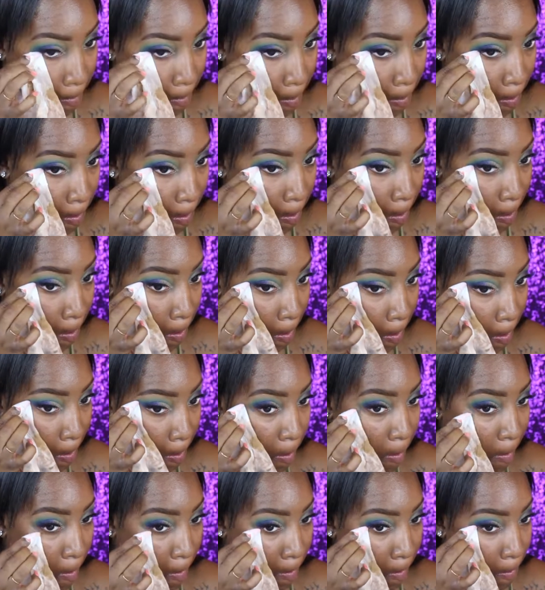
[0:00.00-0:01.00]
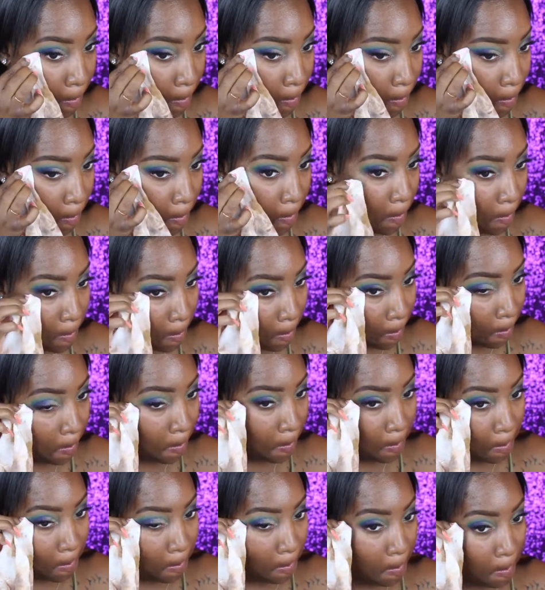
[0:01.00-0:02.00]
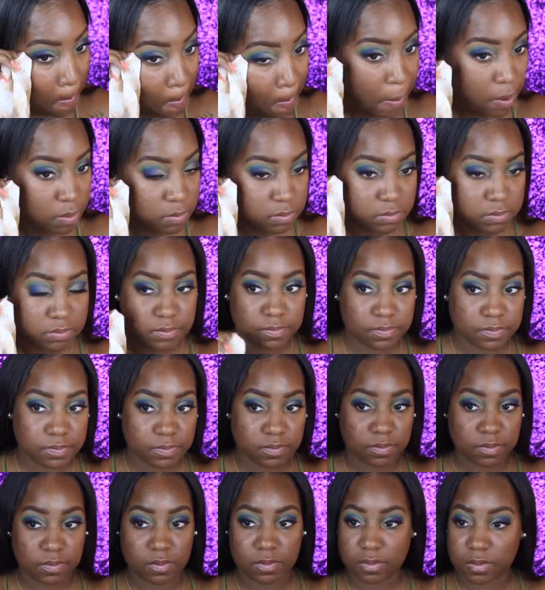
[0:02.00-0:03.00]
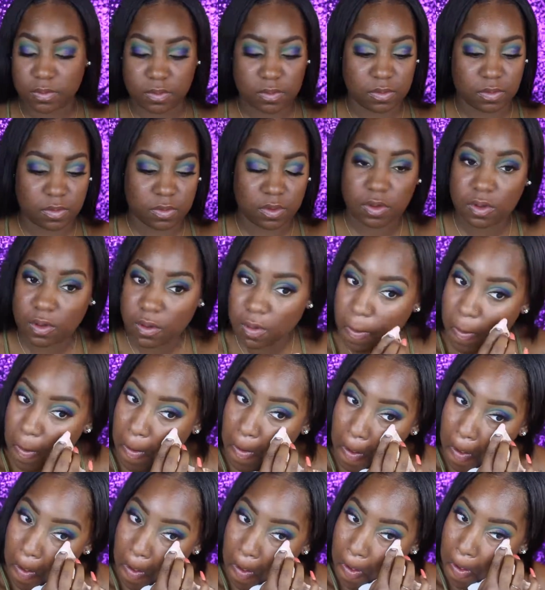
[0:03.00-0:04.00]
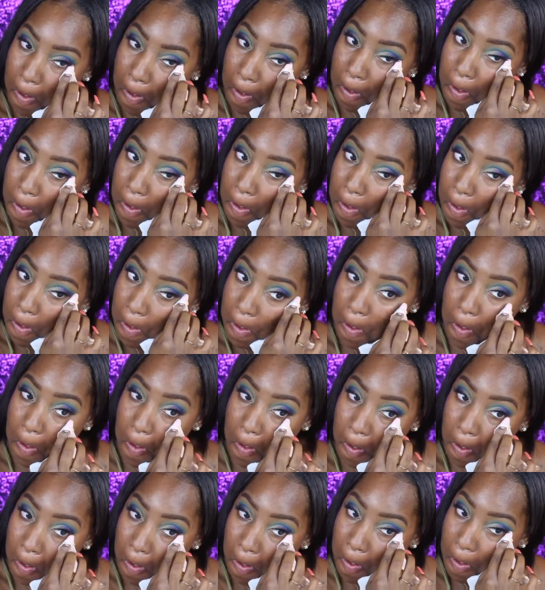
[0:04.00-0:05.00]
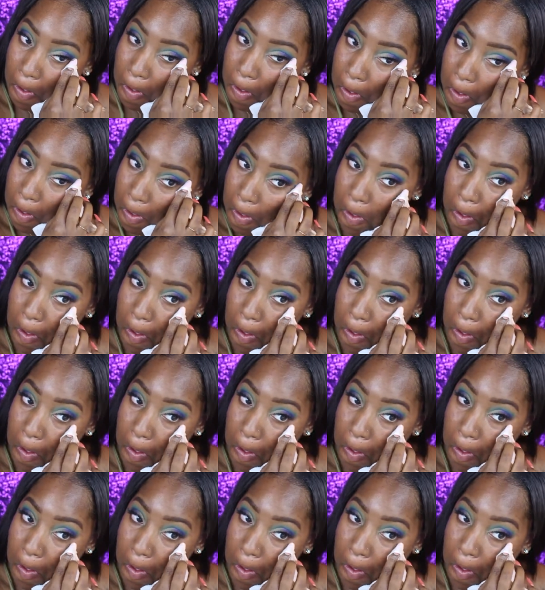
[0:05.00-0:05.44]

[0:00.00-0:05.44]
as well. And now I'm just carving out where the shadow went over.